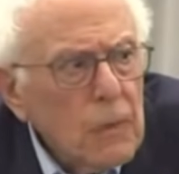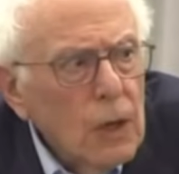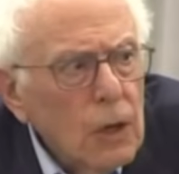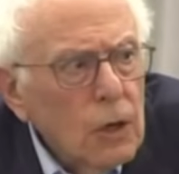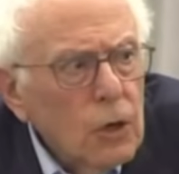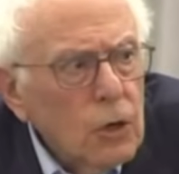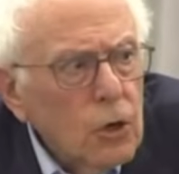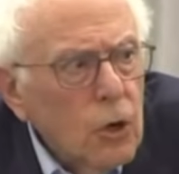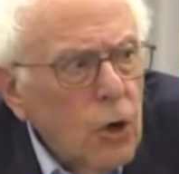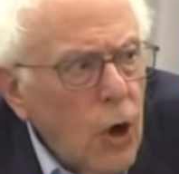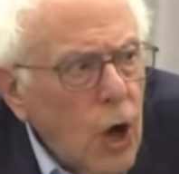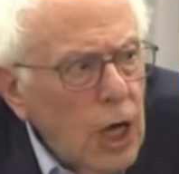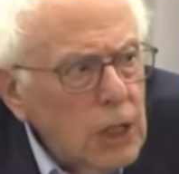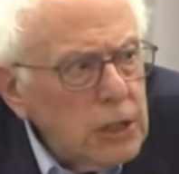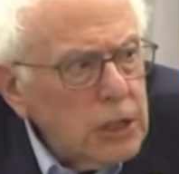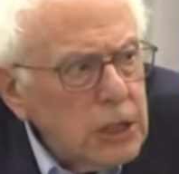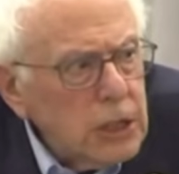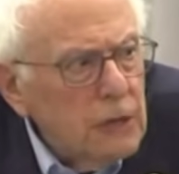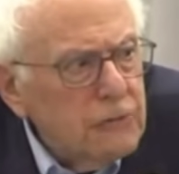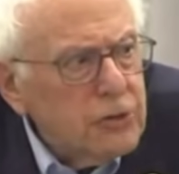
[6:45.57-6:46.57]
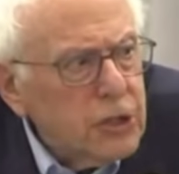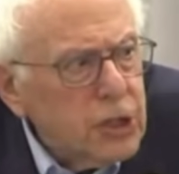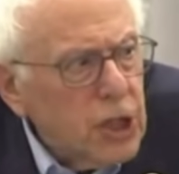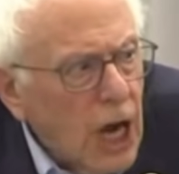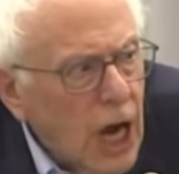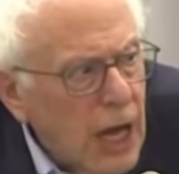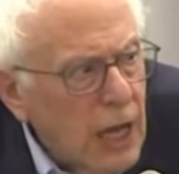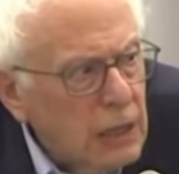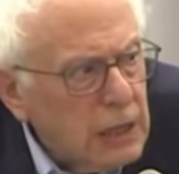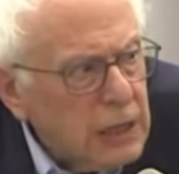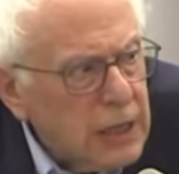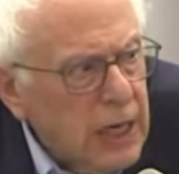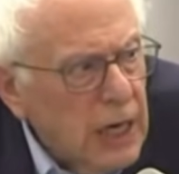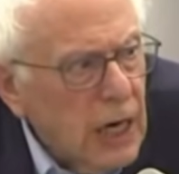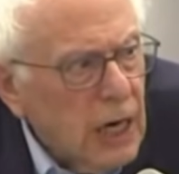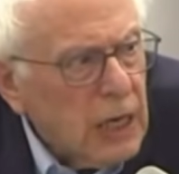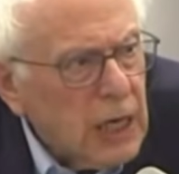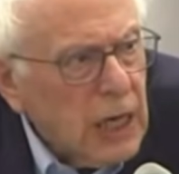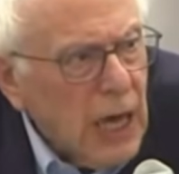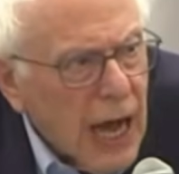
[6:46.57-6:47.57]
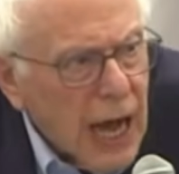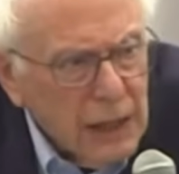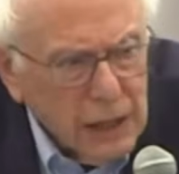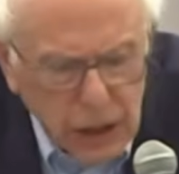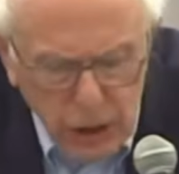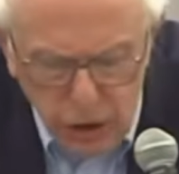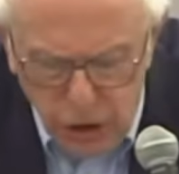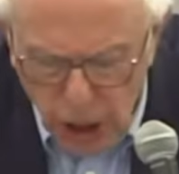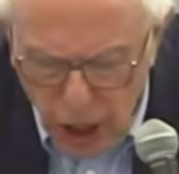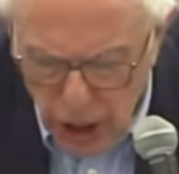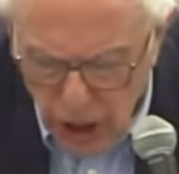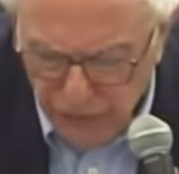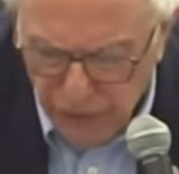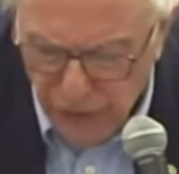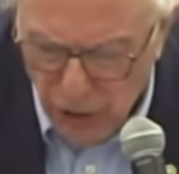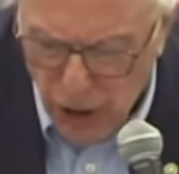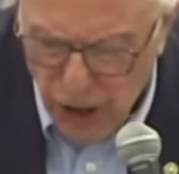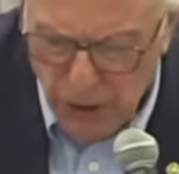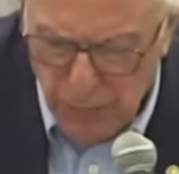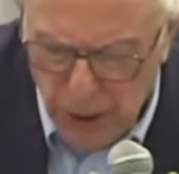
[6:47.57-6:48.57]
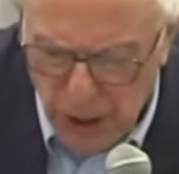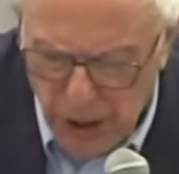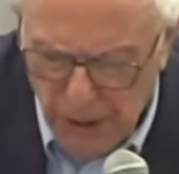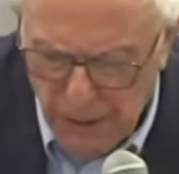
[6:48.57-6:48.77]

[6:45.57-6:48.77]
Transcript: Cost of child care, college, unaffordable.